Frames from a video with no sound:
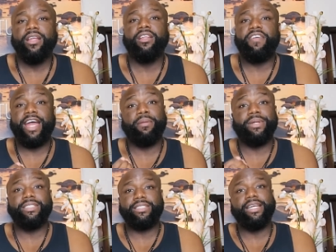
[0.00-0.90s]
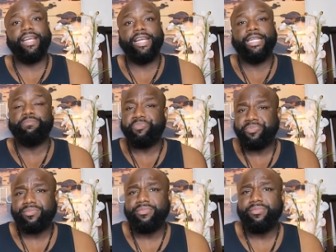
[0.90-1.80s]
The vitamin C
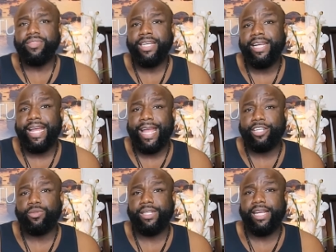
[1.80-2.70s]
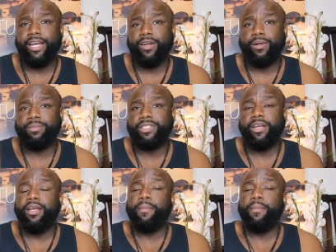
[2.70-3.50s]
it actually helps